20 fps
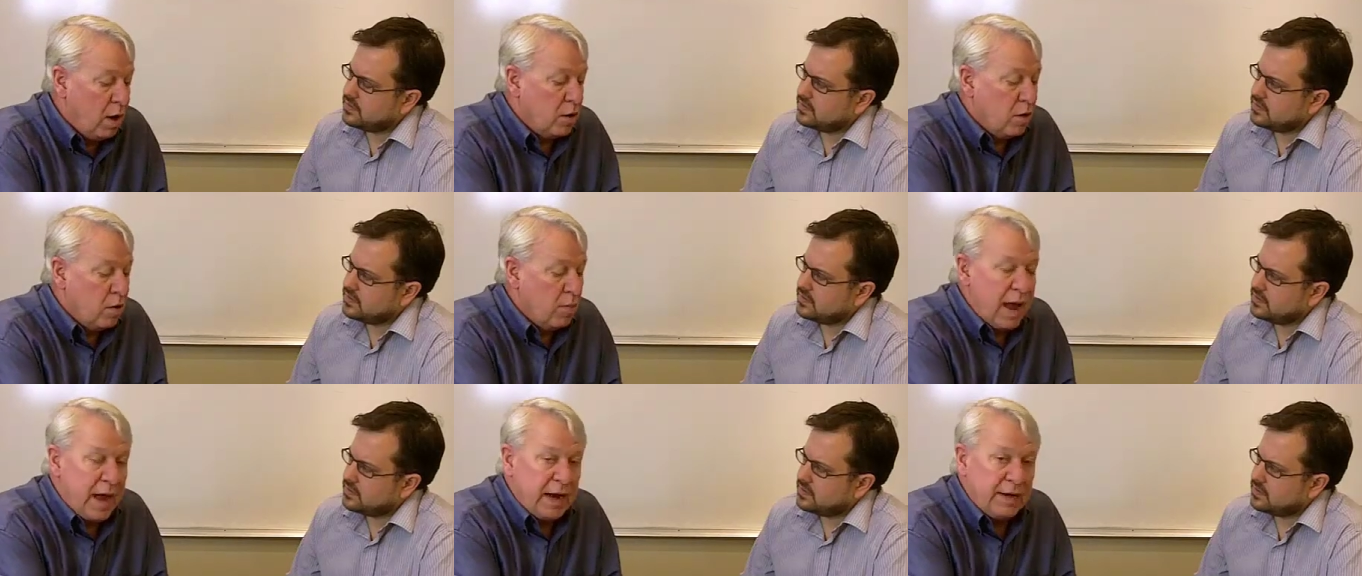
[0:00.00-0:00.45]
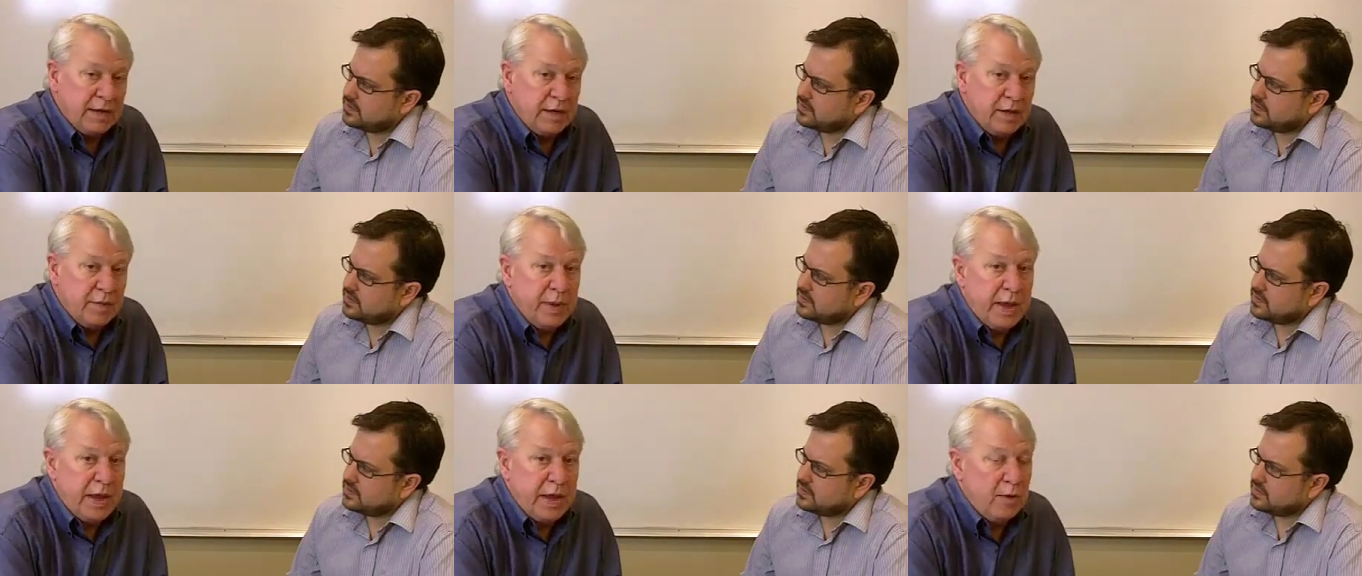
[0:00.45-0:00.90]
Speaker 1: go back to
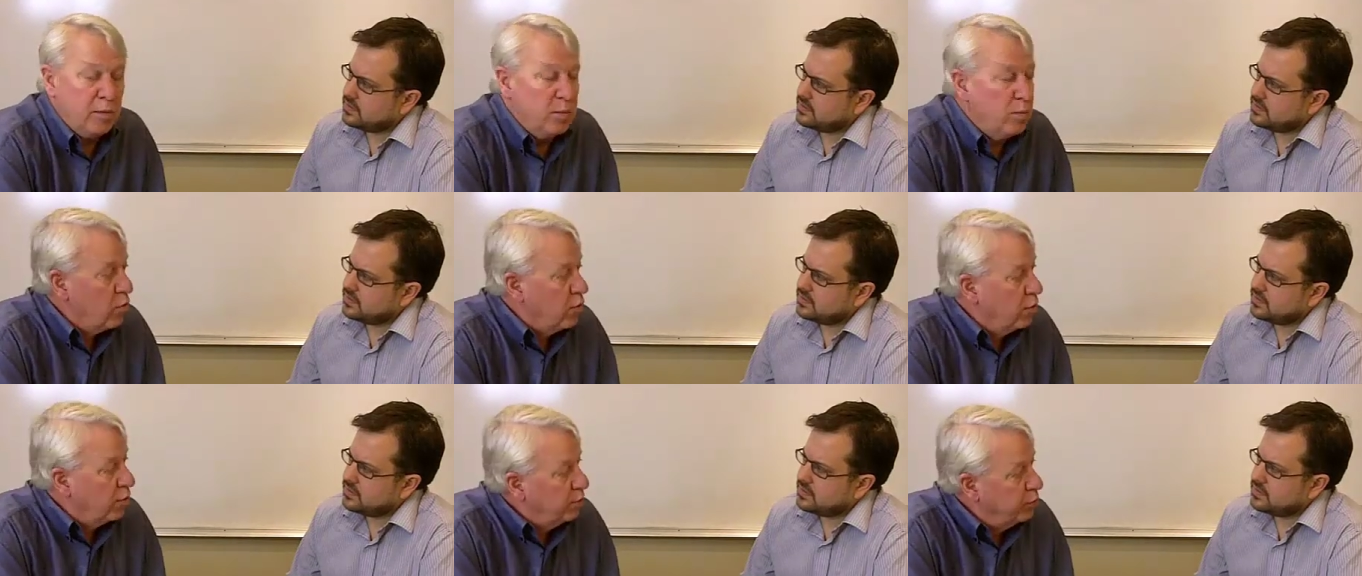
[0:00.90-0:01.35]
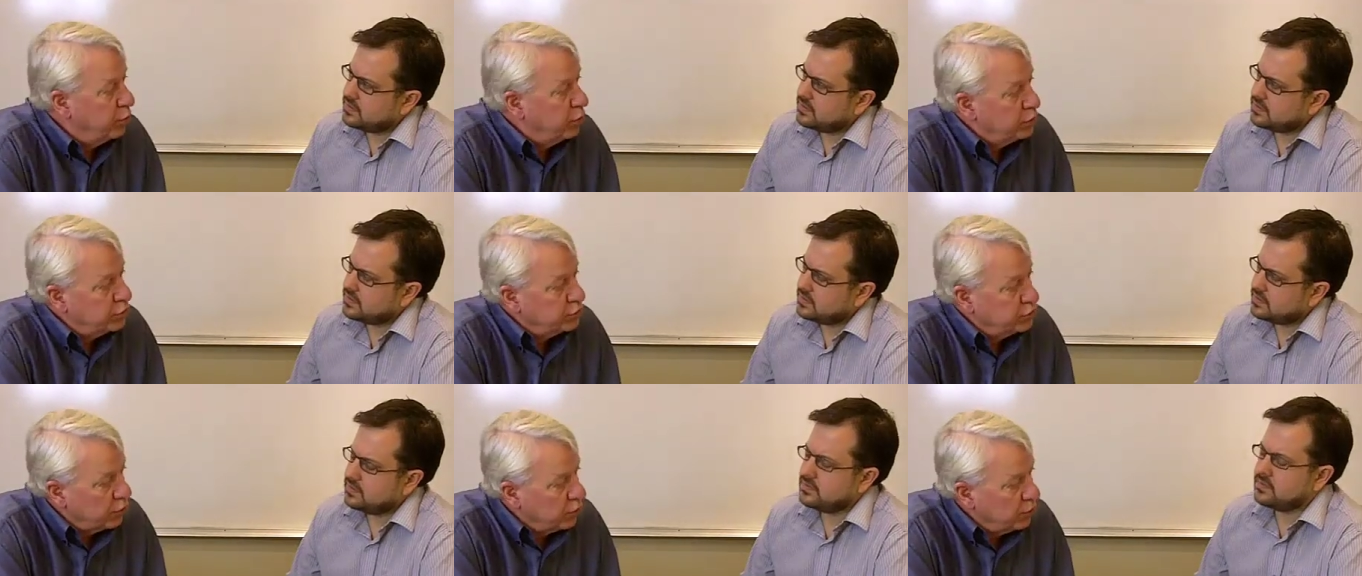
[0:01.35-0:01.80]
the panel board and put
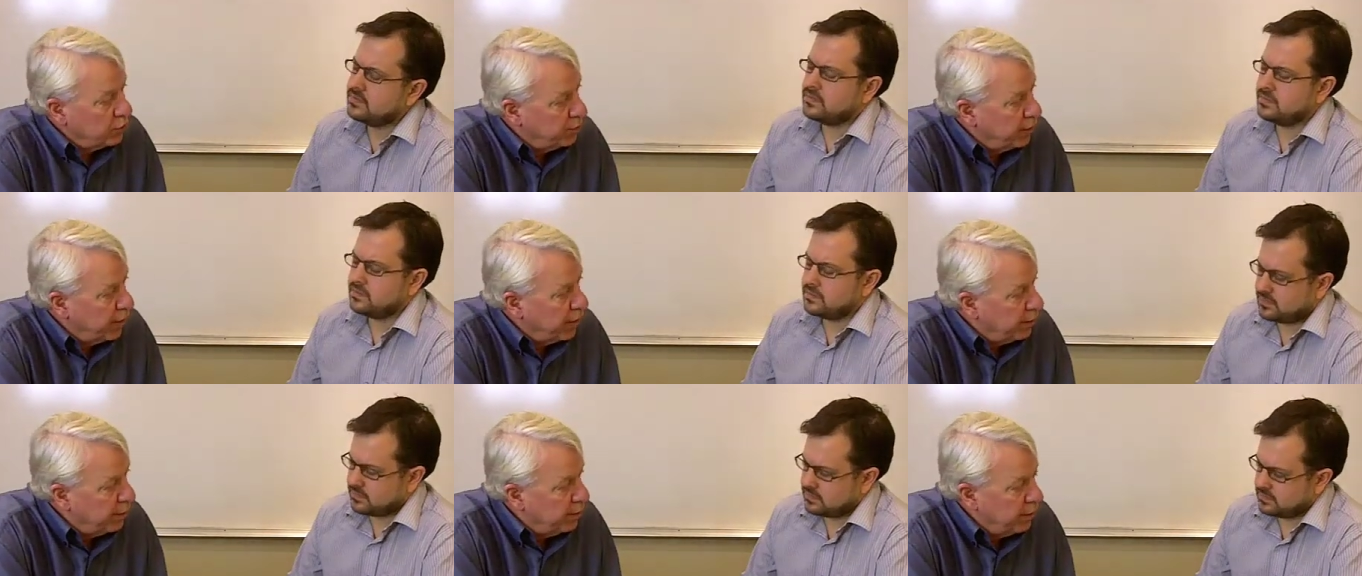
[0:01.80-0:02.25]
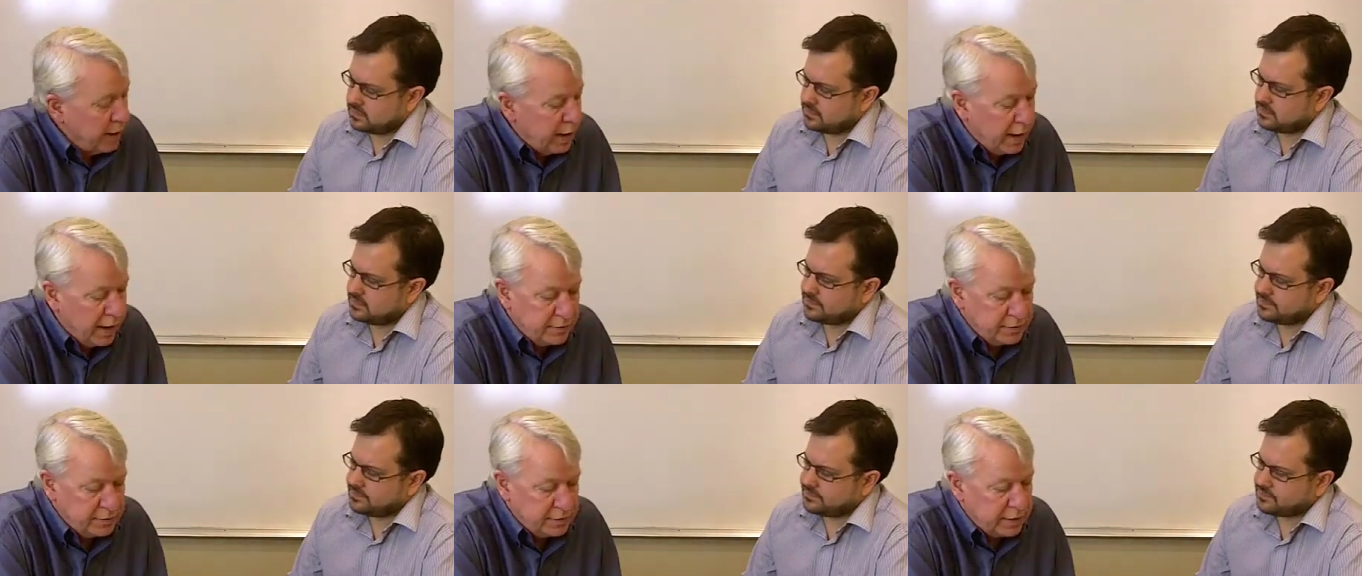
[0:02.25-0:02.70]
a circuit breaker
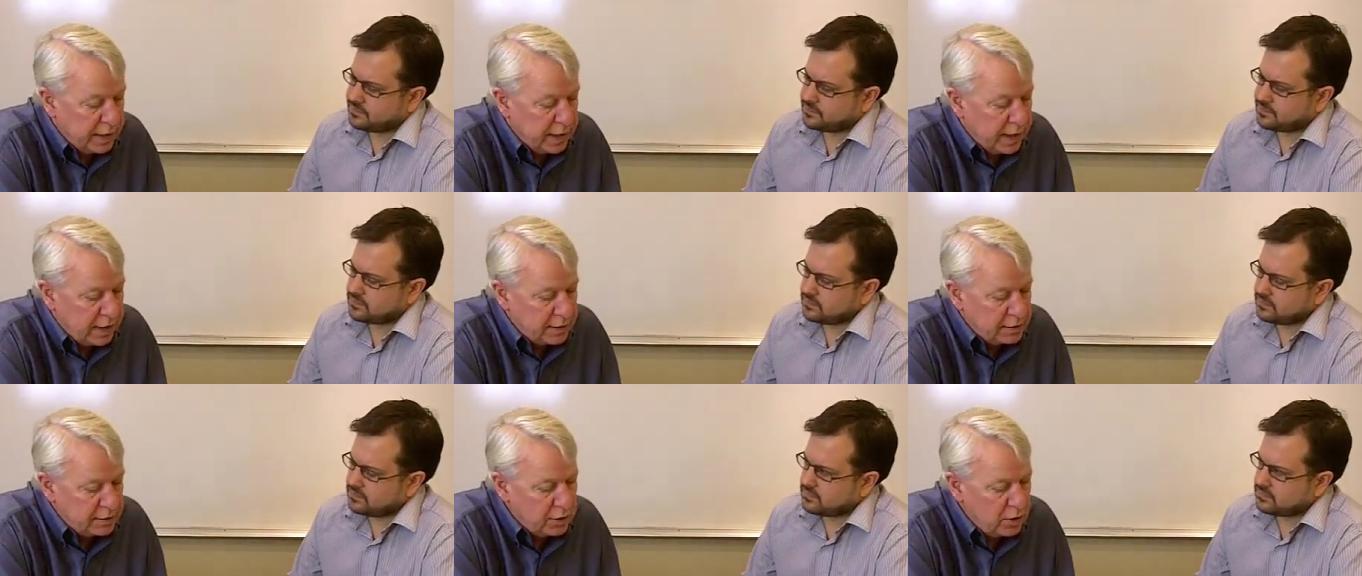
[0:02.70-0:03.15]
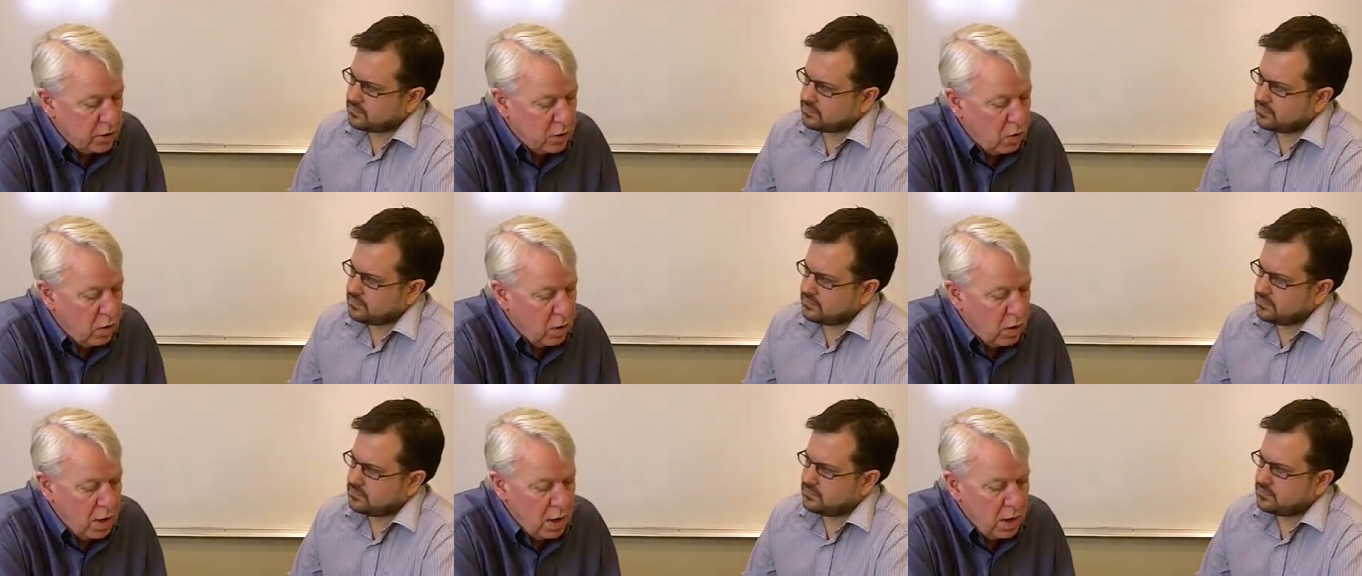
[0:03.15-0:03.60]
A F C I.
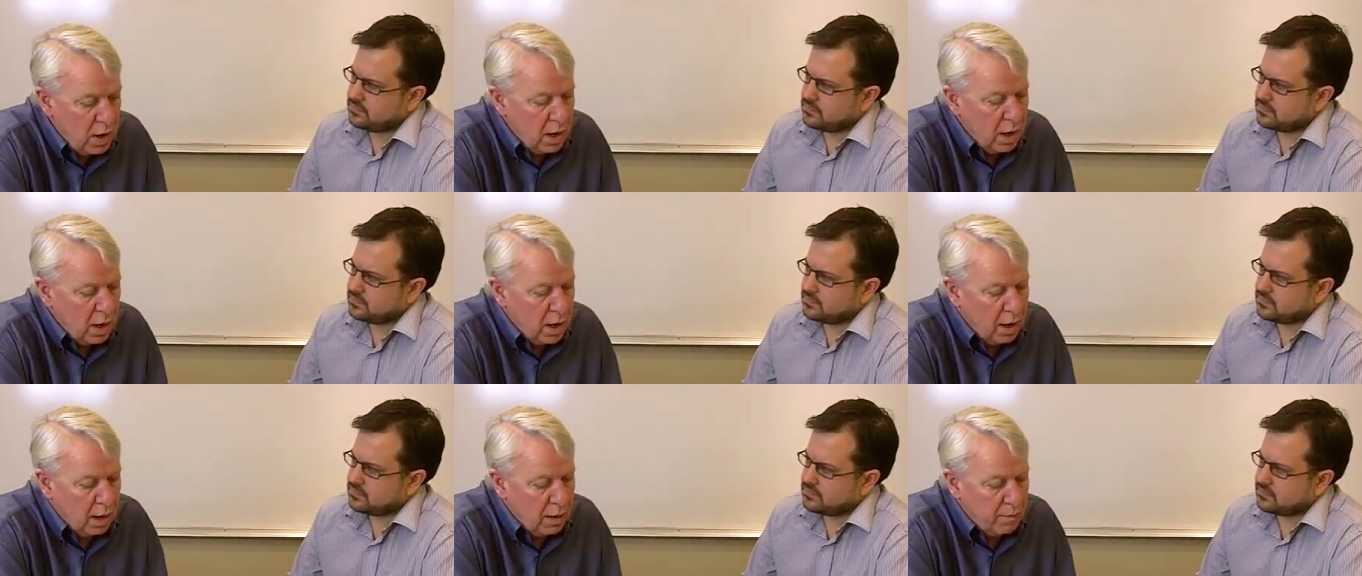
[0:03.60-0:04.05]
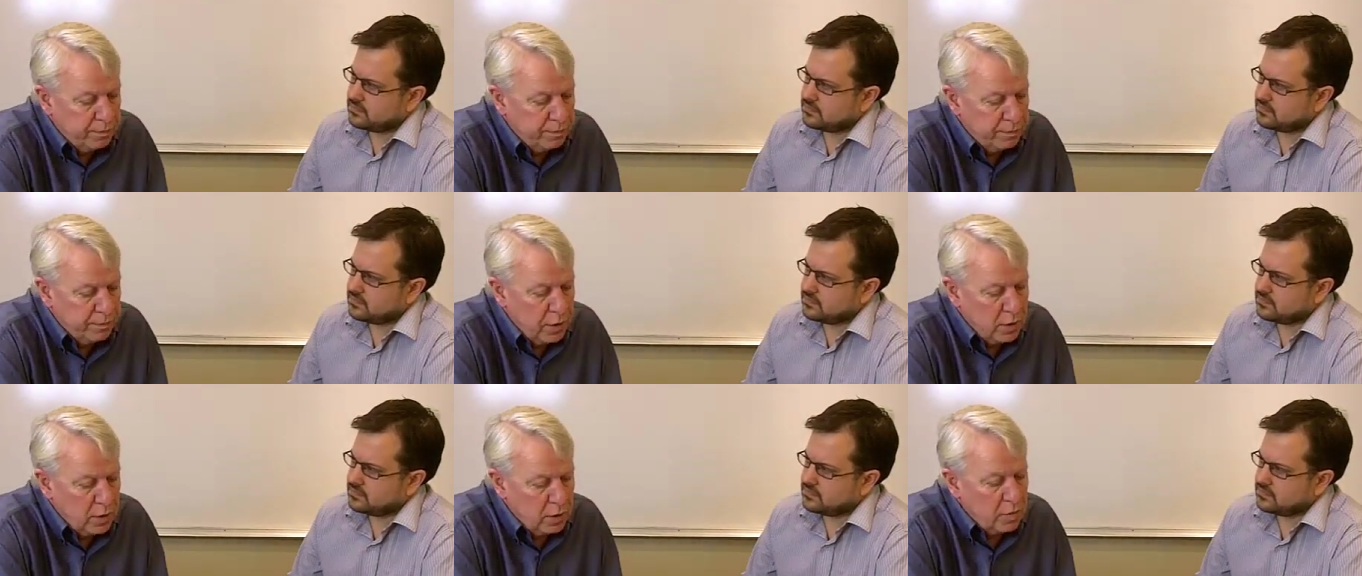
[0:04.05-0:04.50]
So
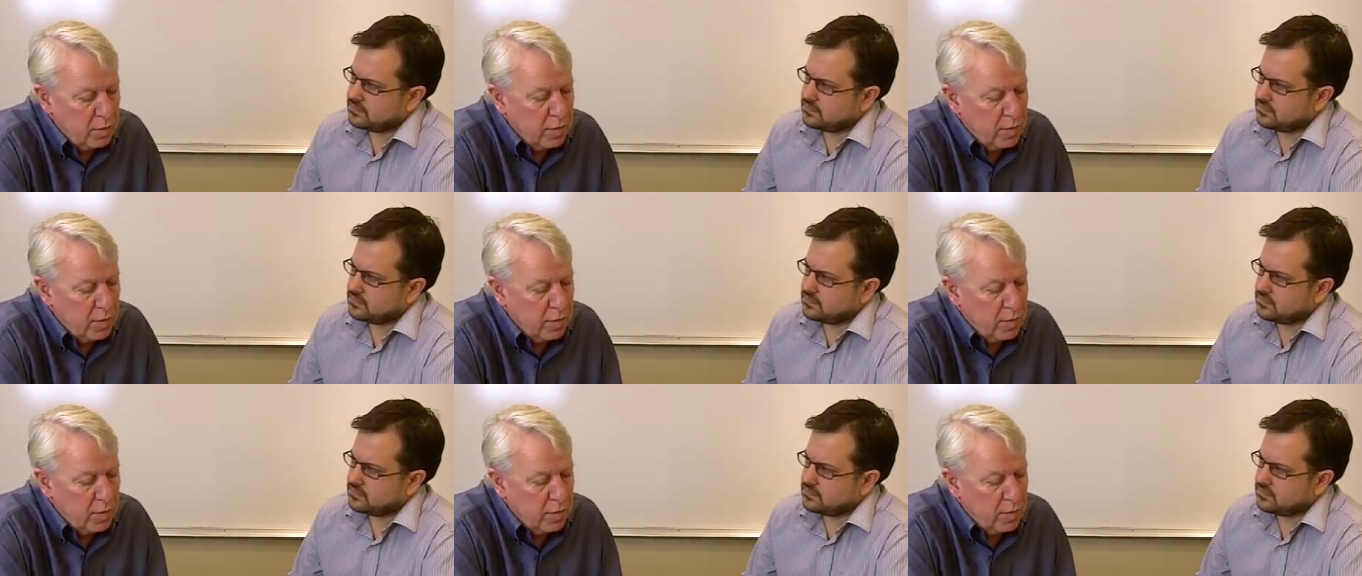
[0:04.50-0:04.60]
um, no